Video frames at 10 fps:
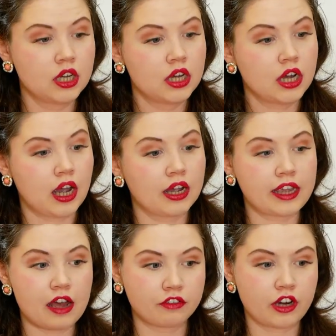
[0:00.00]
Uh,
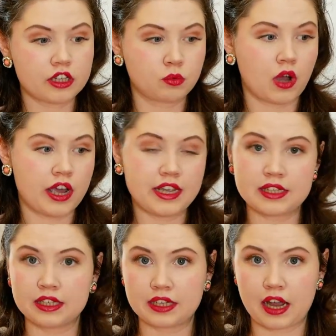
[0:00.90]
galvanized wire
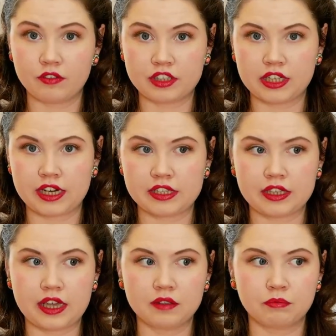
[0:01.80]
isn't covered in
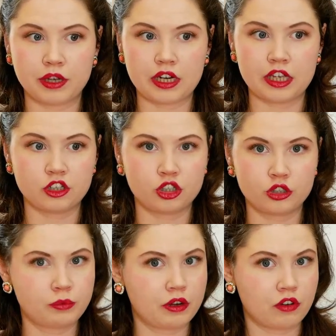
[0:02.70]
anything, but it should
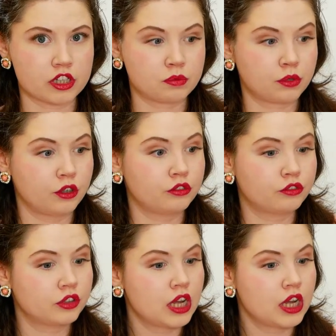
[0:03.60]
be rust proof.